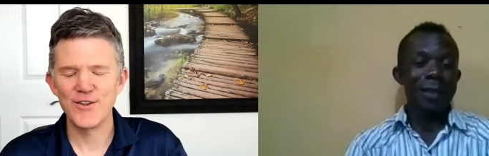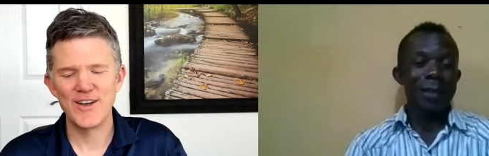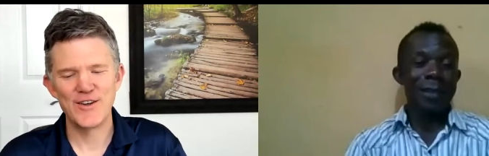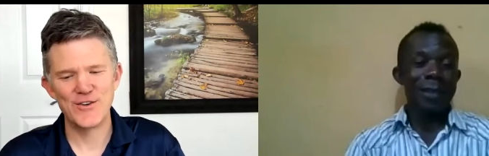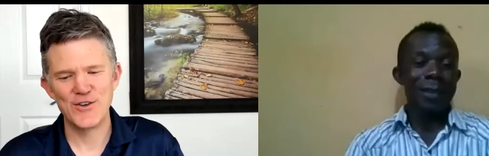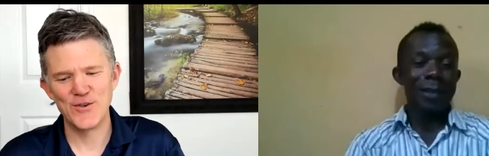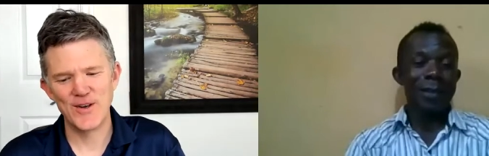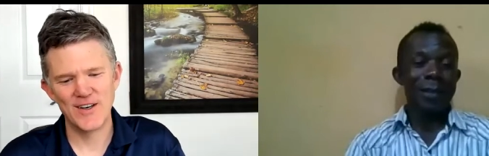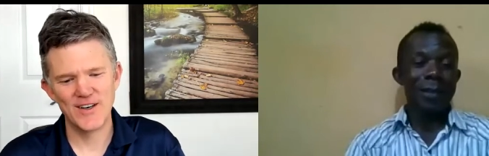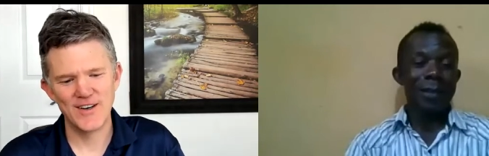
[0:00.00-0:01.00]
Speaker 1: that you're
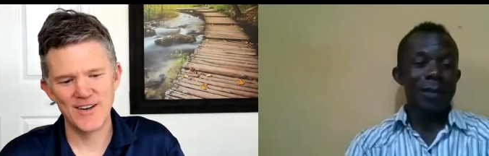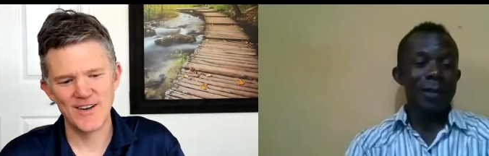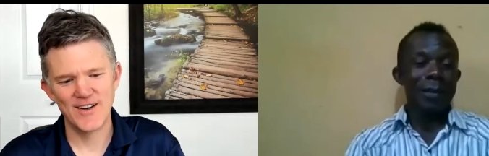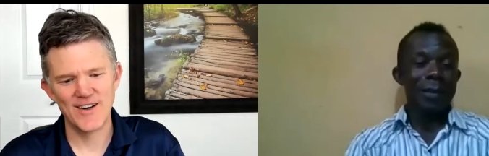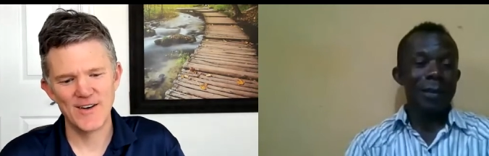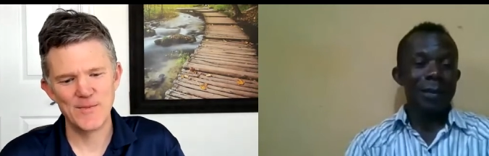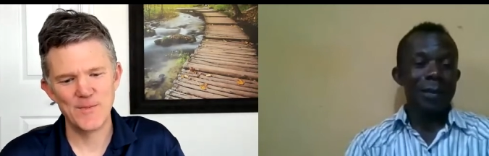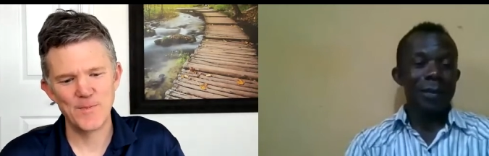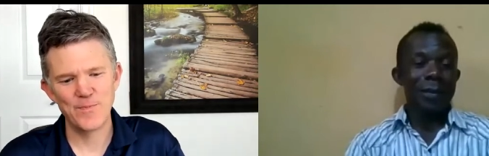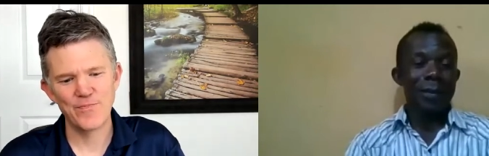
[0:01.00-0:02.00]
doing um
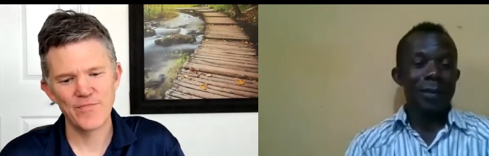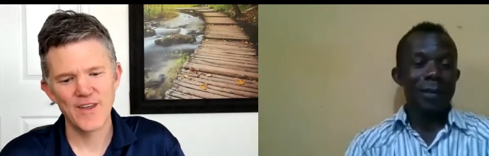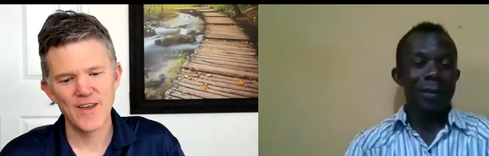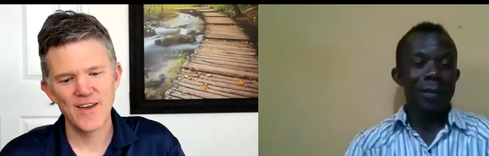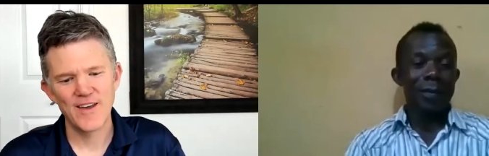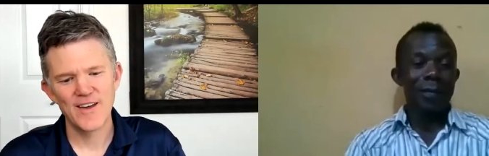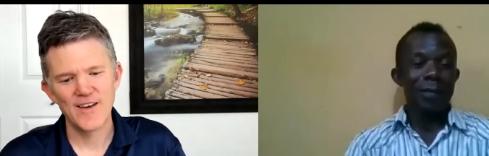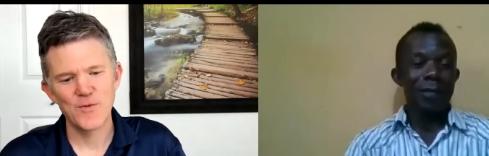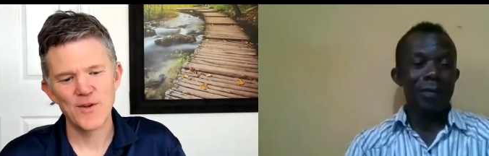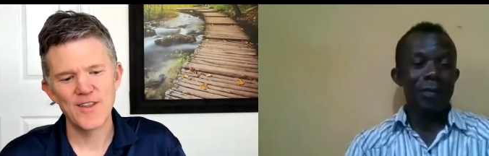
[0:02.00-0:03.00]

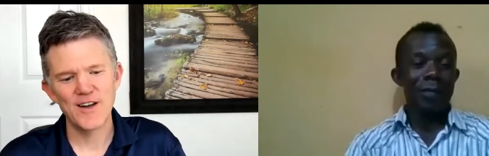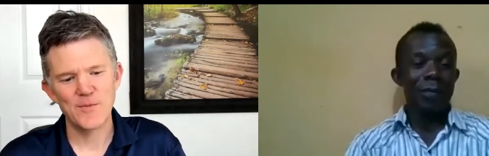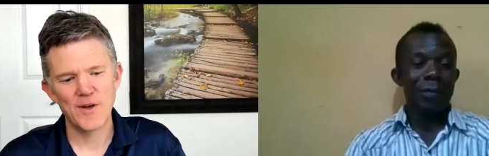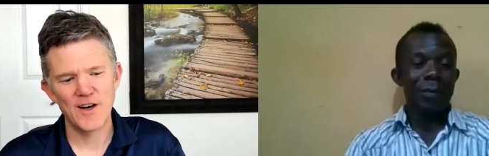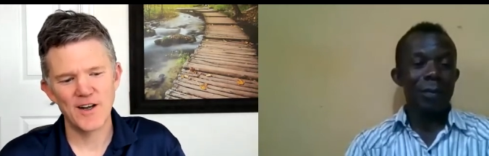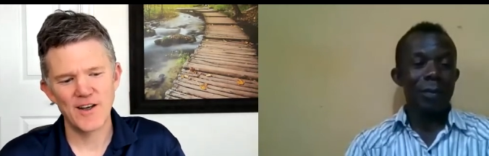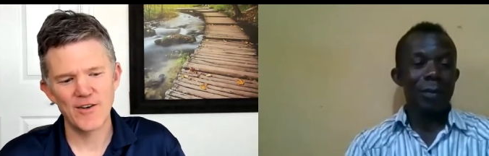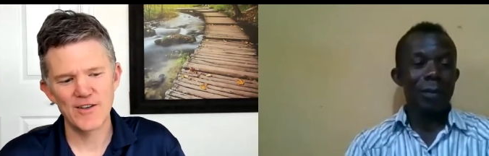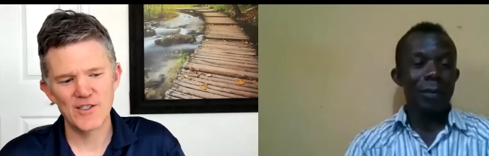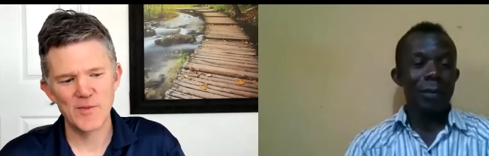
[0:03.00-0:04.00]
one thing i'm kind of
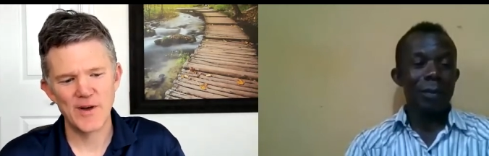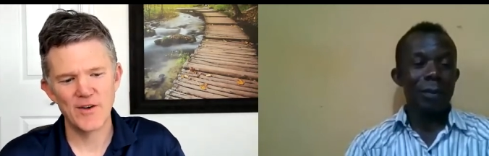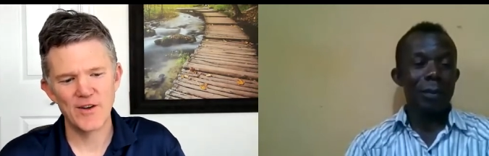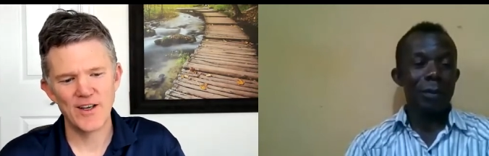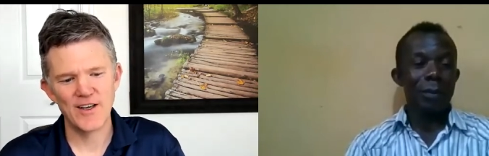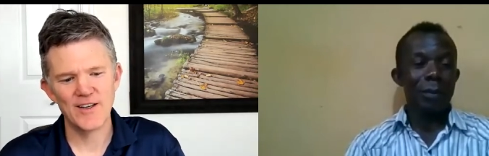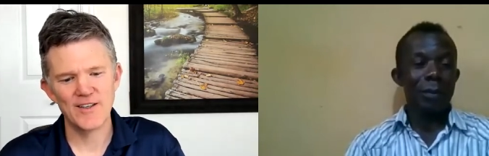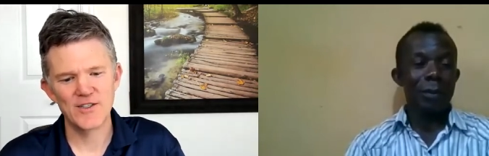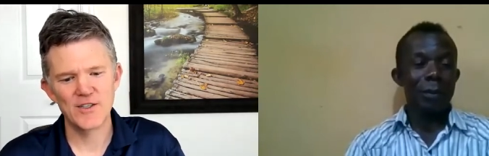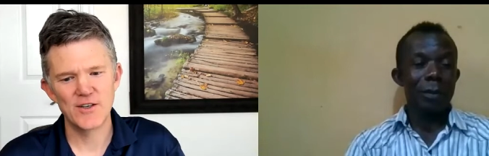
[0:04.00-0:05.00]
curious about
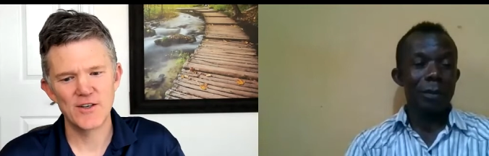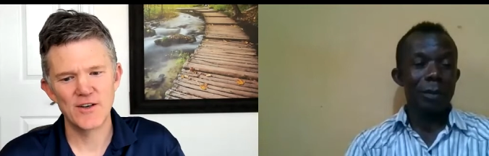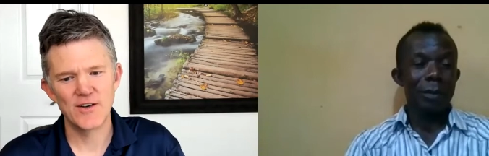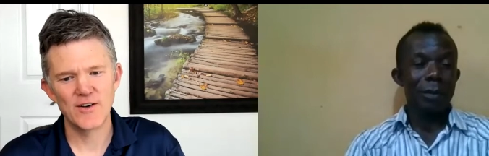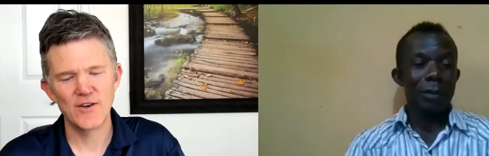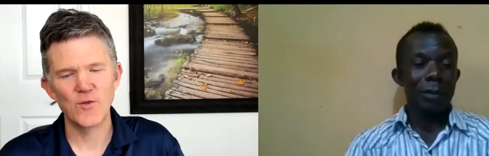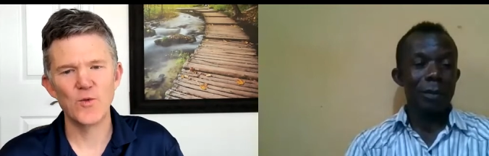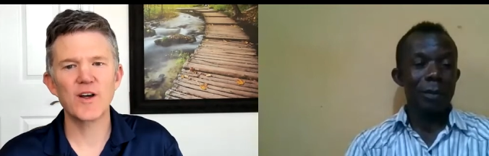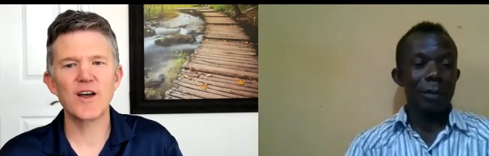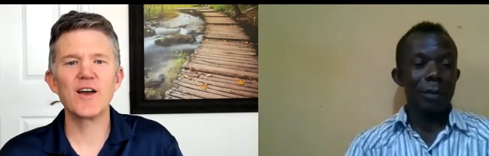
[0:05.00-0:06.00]
is
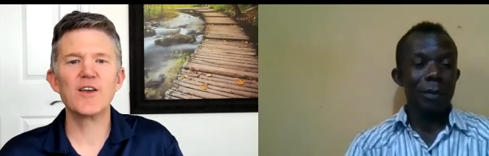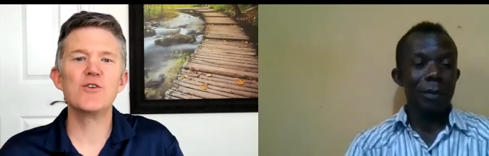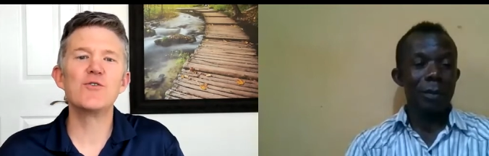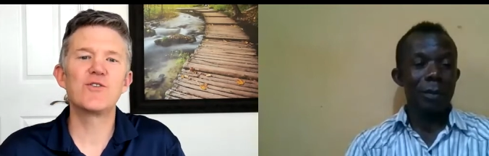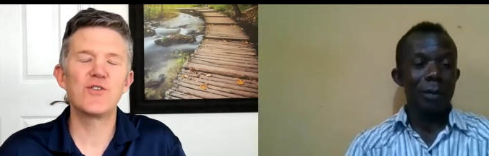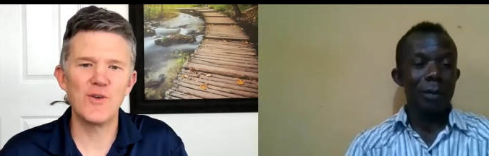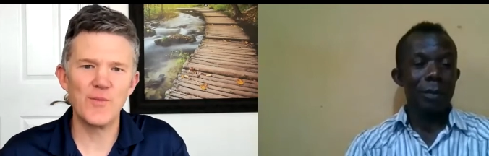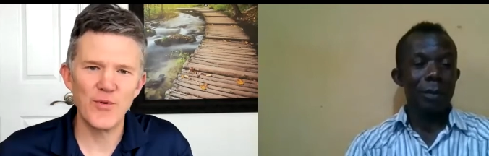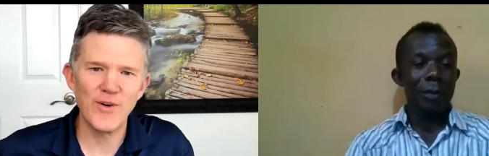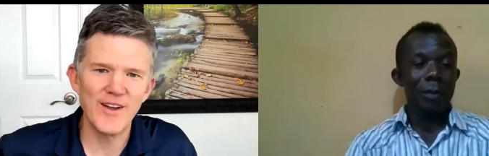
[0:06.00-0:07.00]
what got you to the
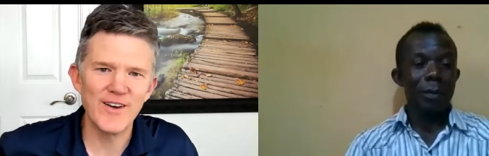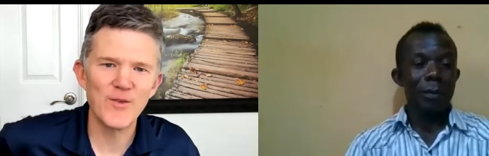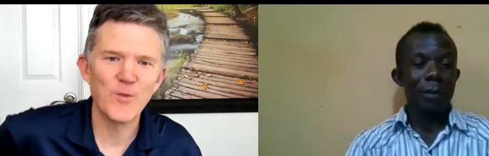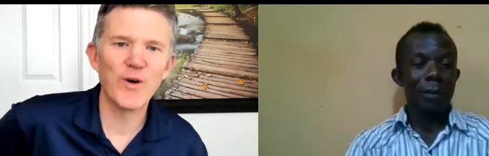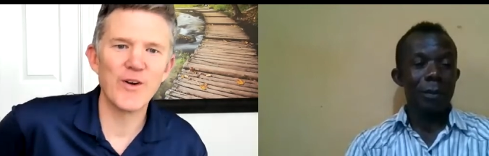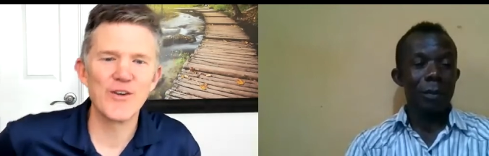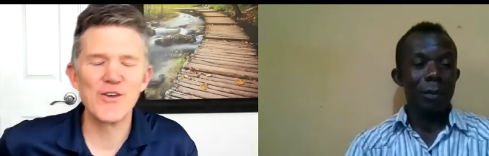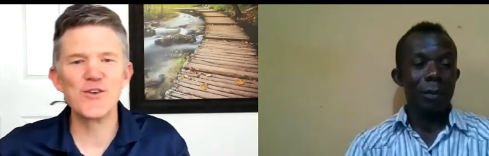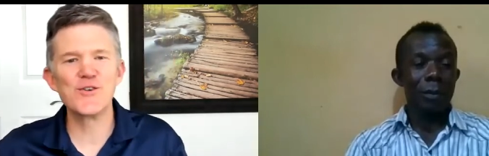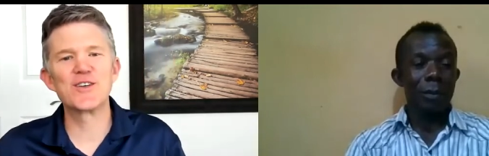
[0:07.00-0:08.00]
point where
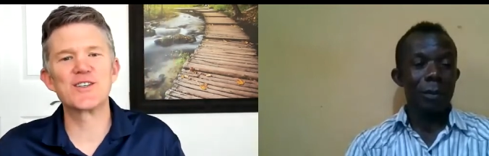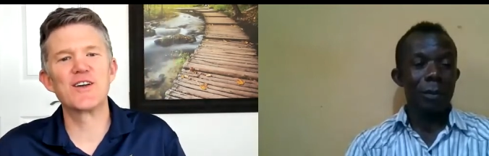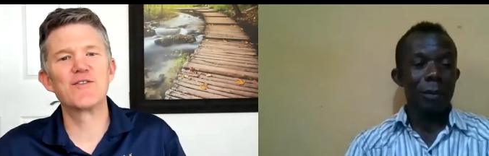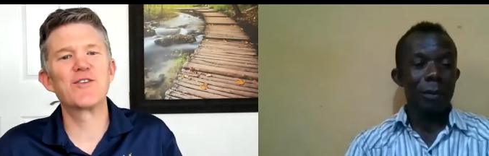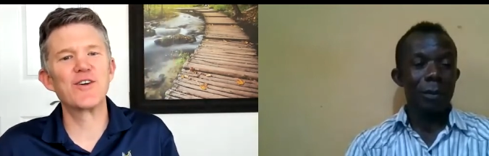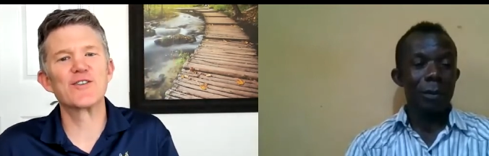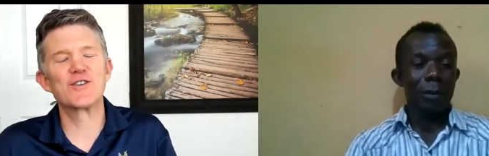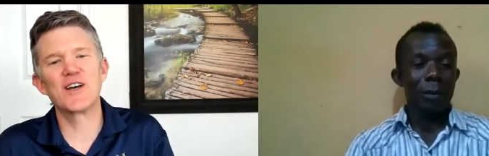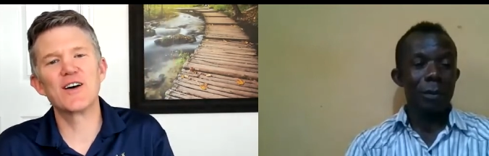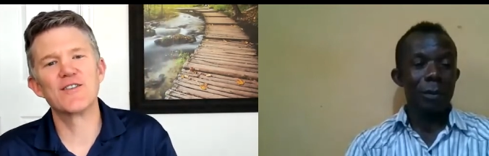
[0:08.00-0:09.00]
you said for
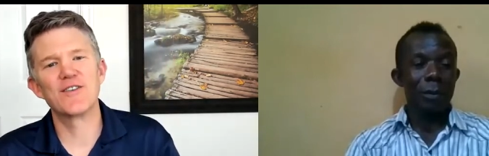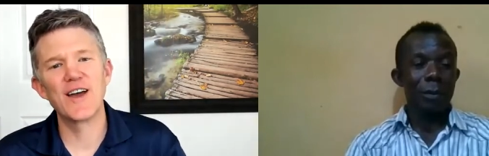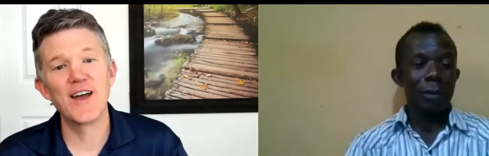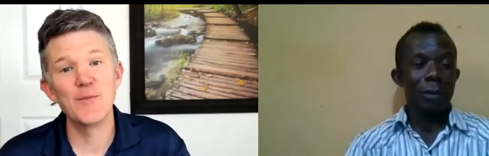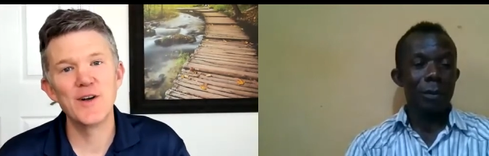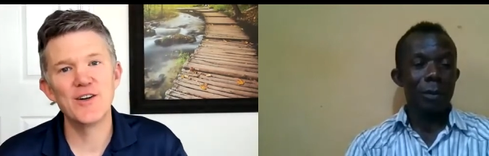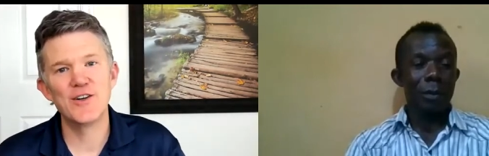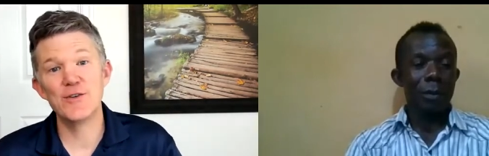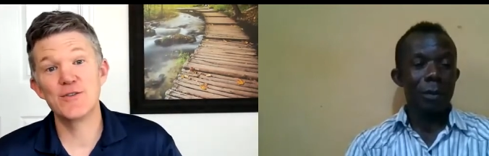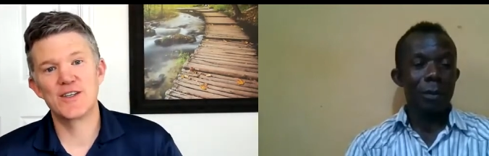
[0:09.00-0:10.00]
yourself hey i'm going to
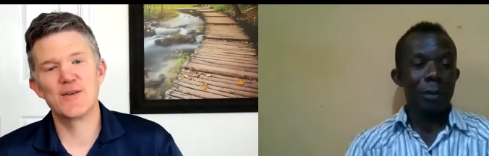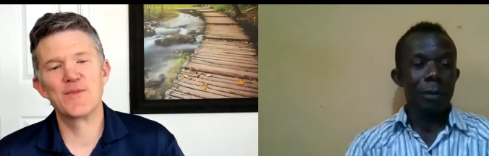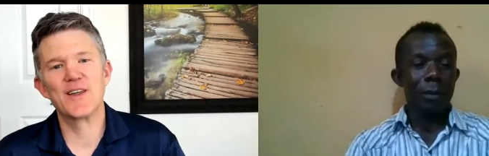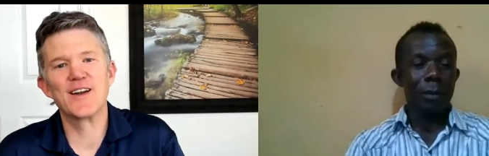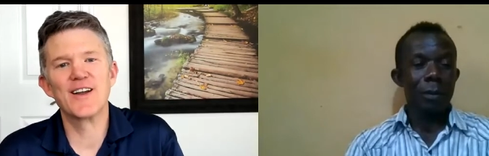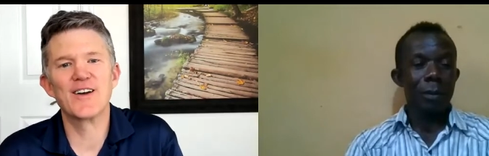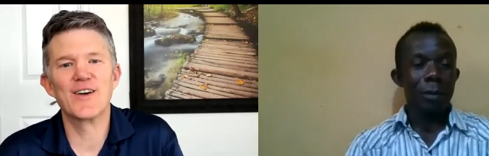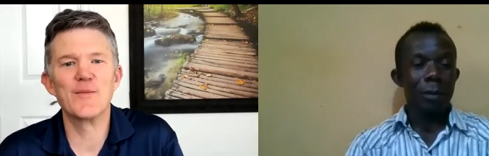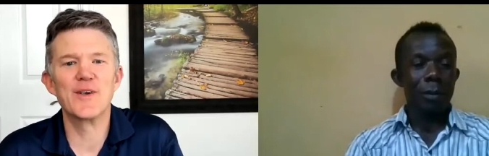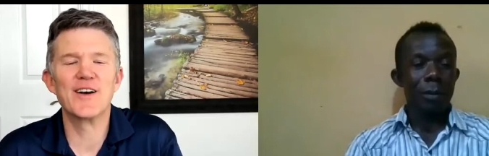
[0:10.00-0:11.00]
do something here
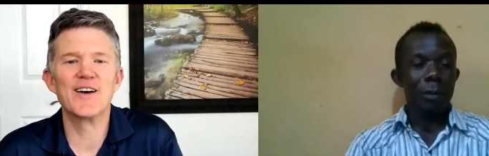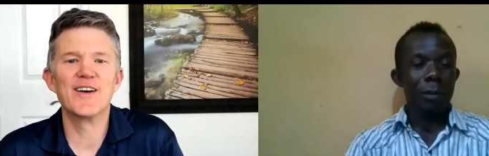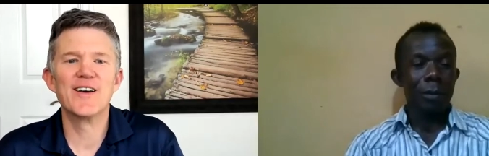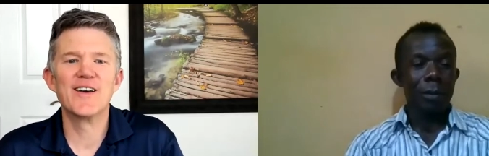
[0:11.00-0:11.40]
i'm going to